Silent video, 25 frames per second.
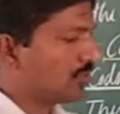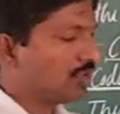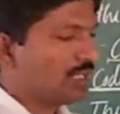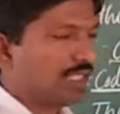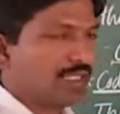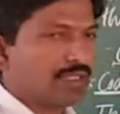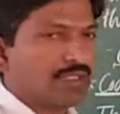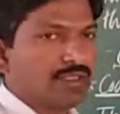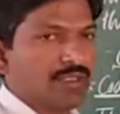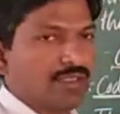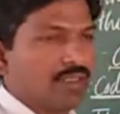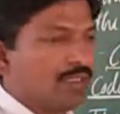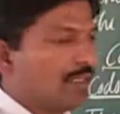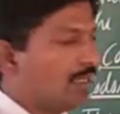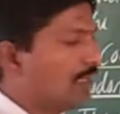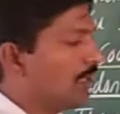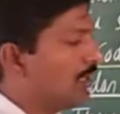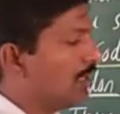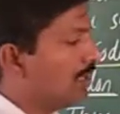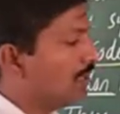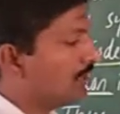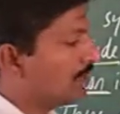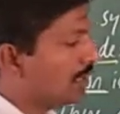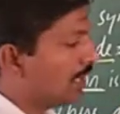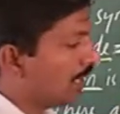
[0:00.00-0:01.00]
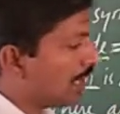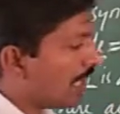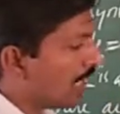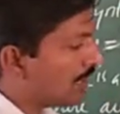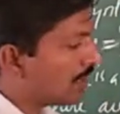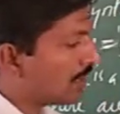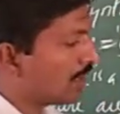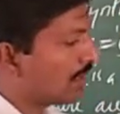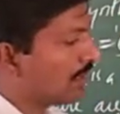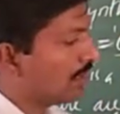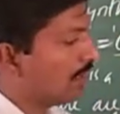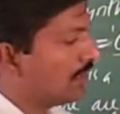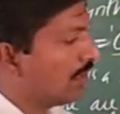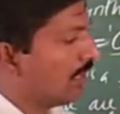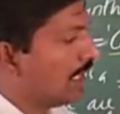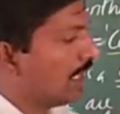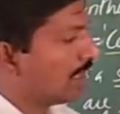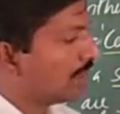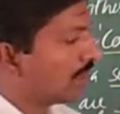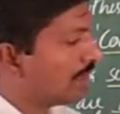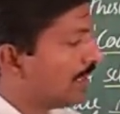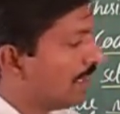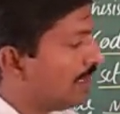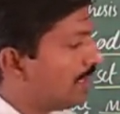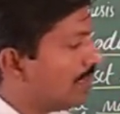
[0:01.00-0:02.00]
this, there are a
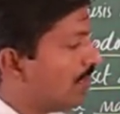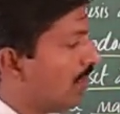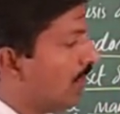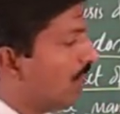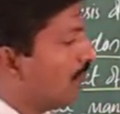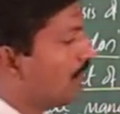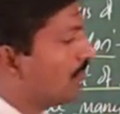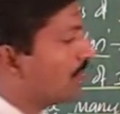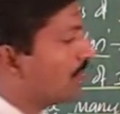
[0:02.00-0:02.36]
set of